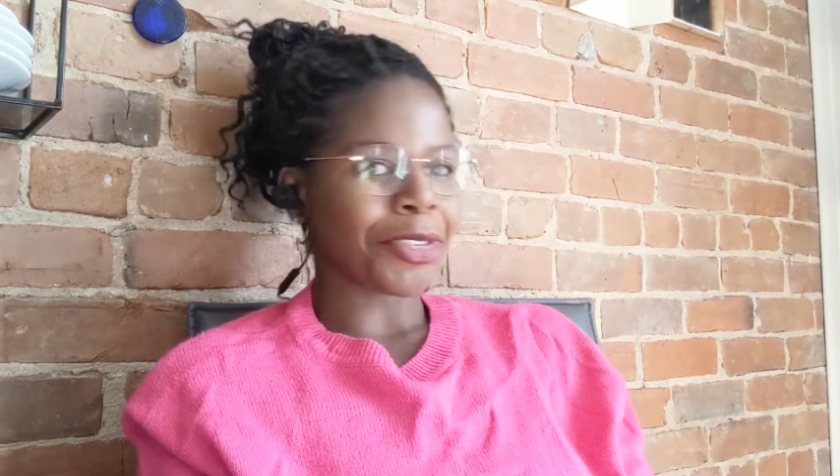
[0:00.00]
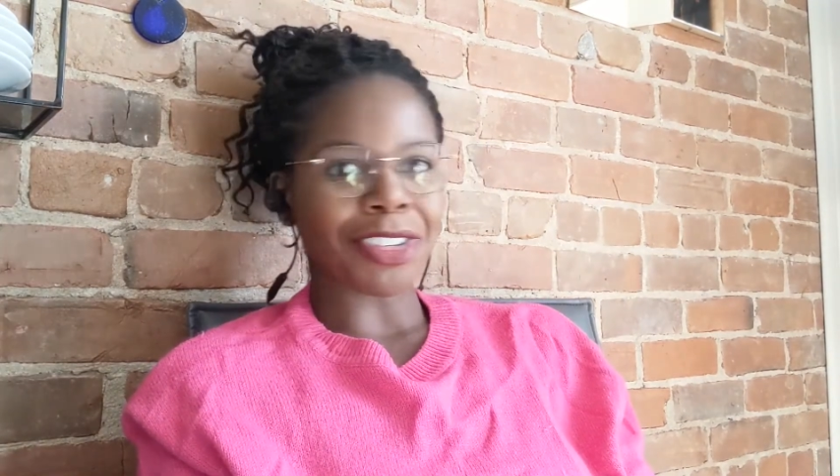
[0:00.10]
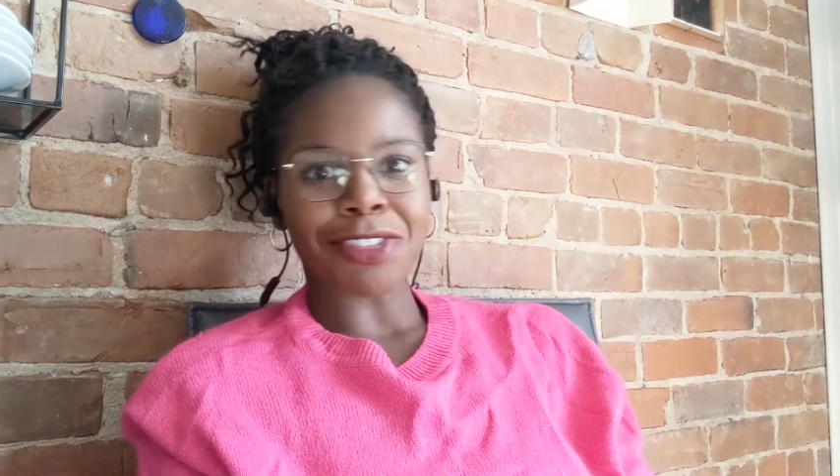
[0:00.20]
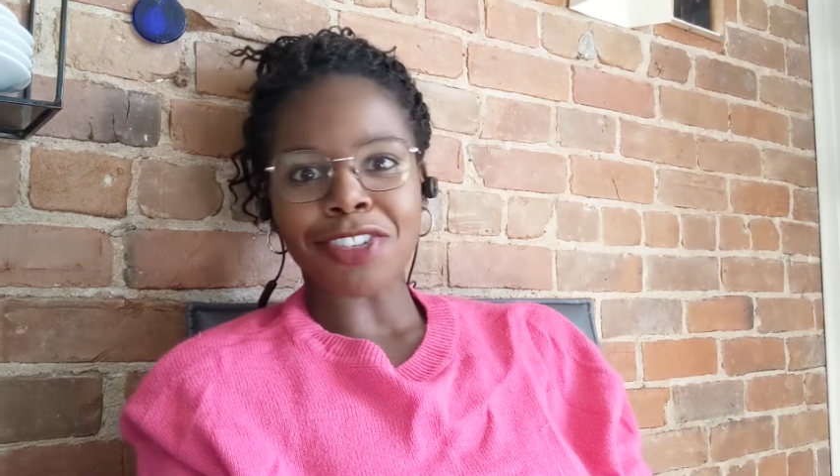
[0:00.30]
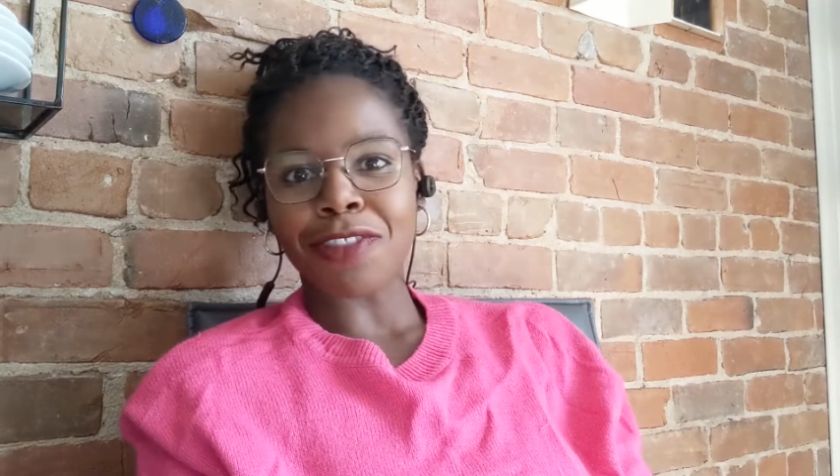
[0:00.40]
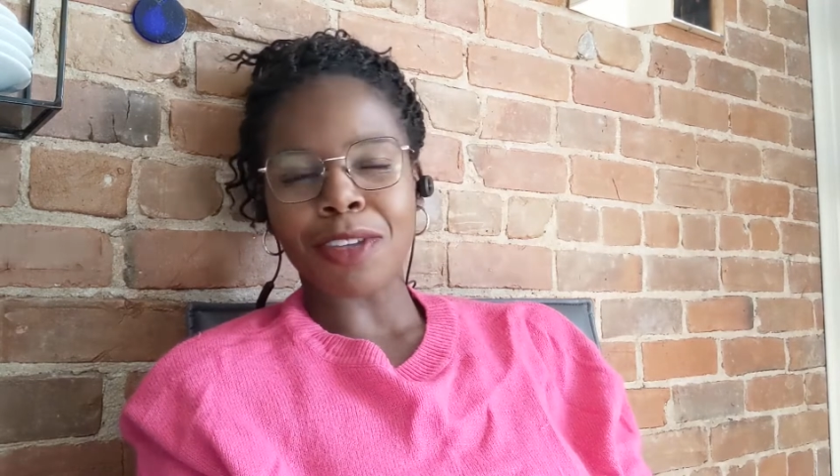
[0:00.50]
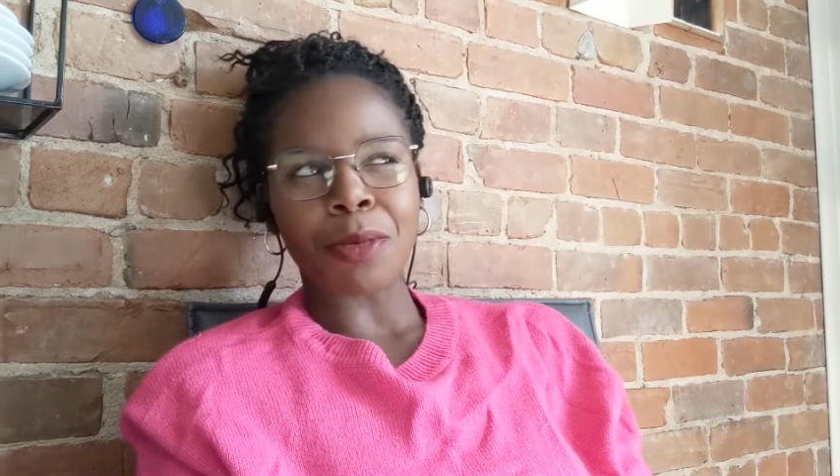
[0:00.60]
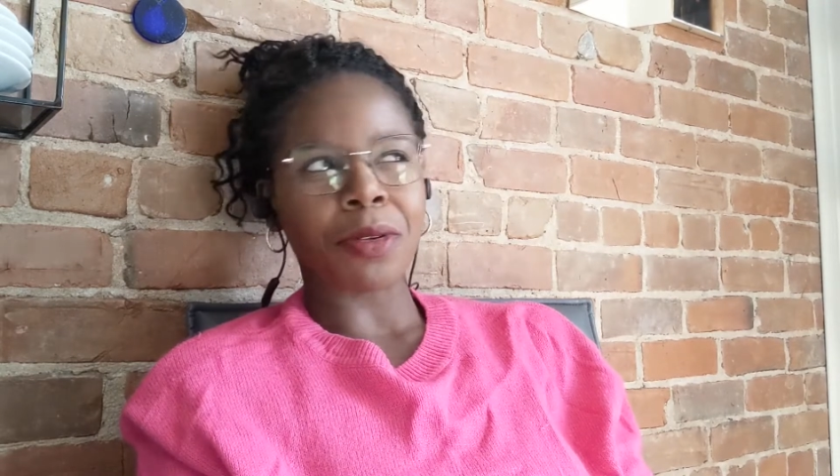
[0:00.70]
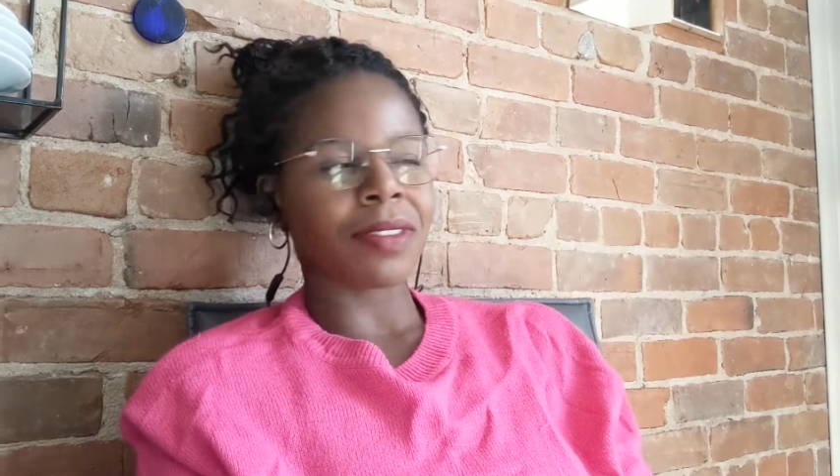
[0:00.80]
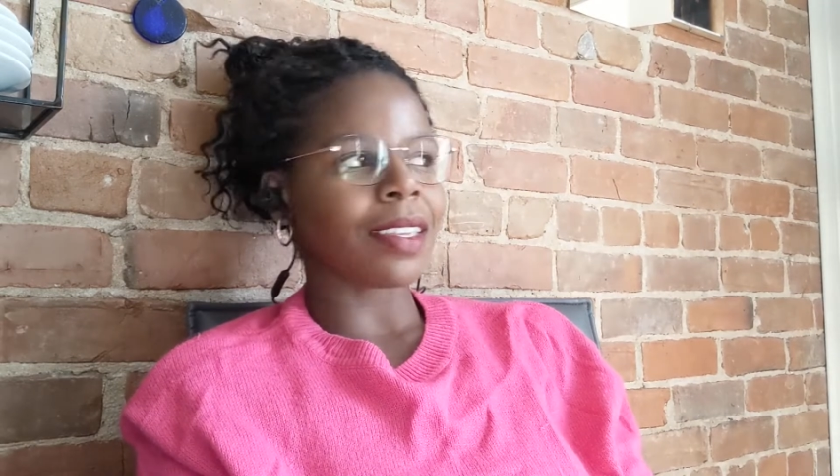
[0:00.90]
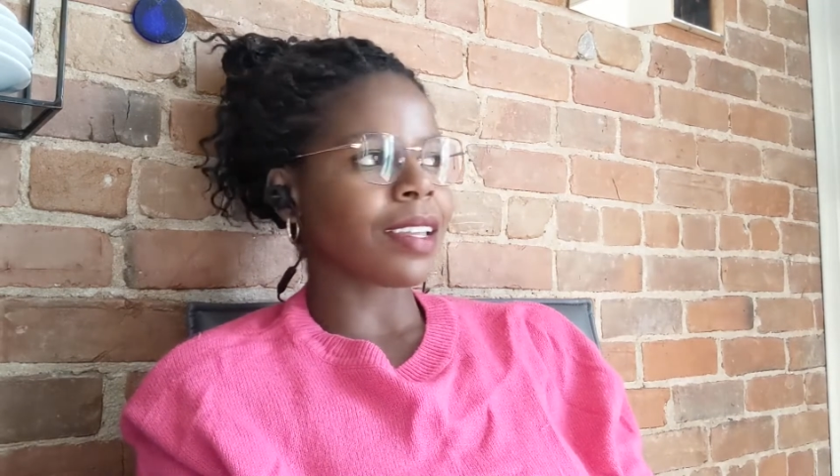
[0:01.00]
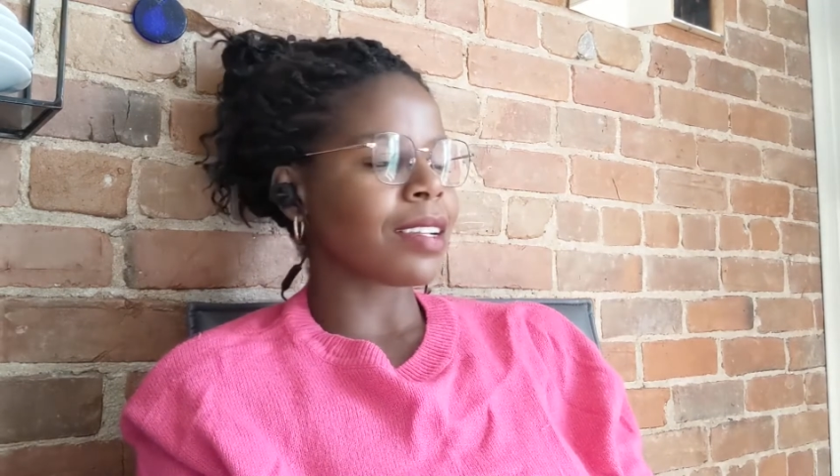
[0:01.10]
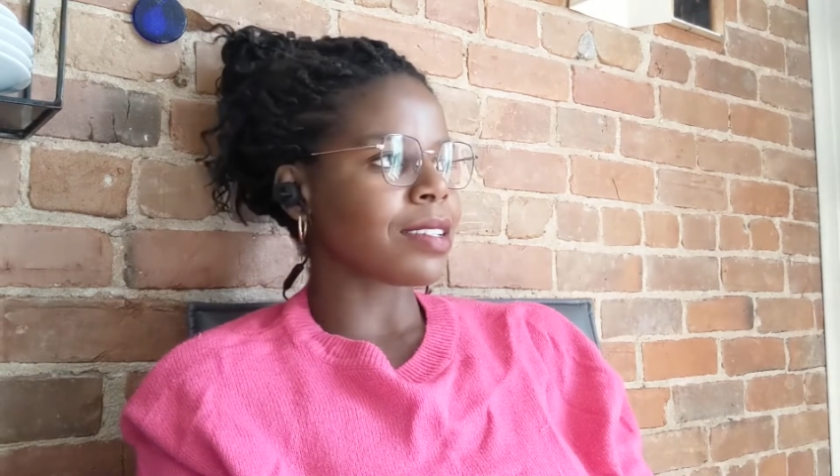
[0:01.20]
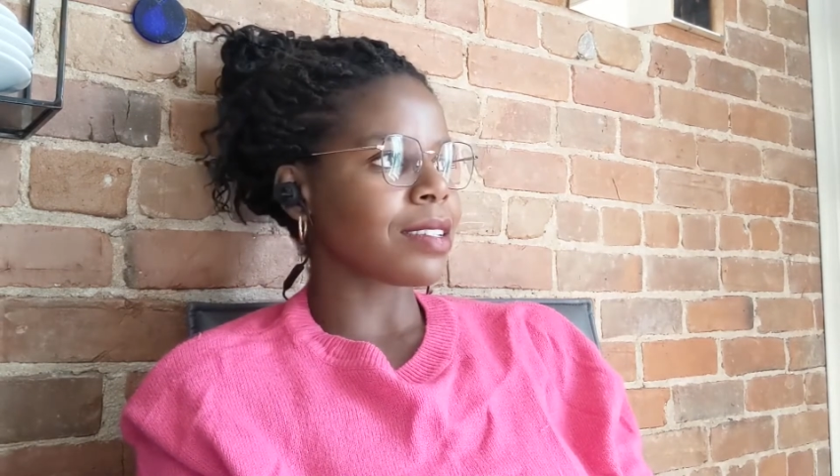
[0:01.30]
who's in charge of the music,